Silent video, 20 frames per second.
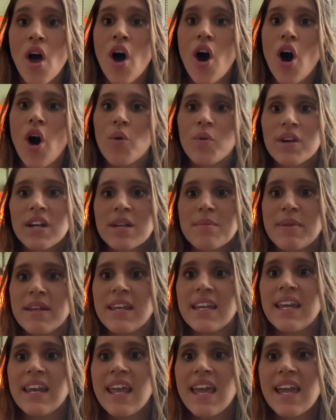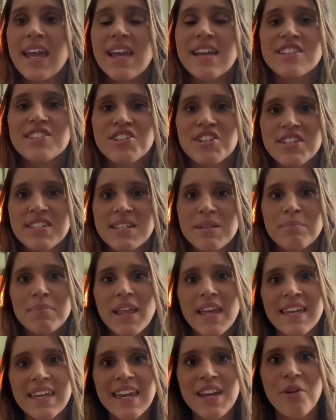all we're gonna be needing is just a
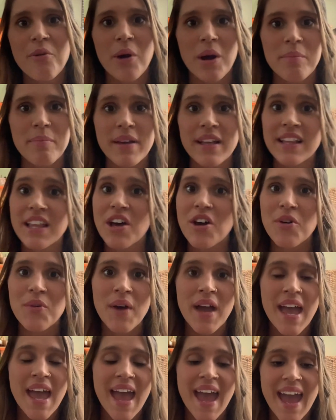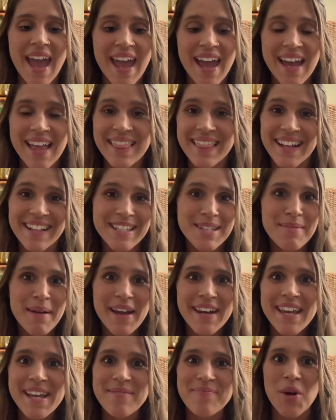blanket or a pillow, and that's about it.